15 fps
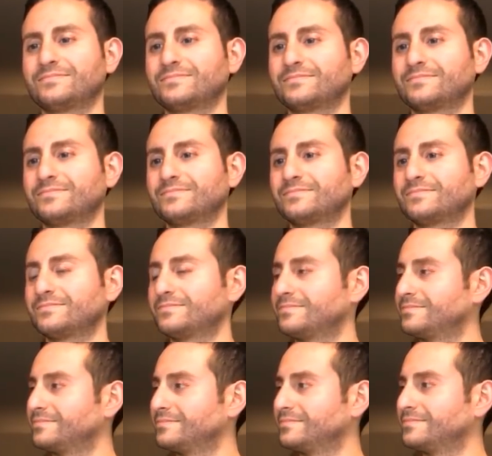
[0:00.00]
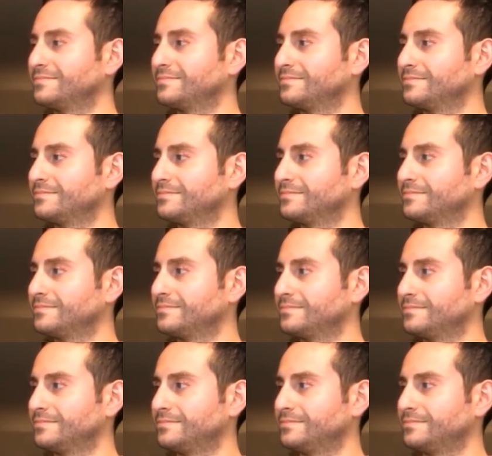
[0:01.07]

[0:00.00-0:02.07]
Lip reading: [no speech]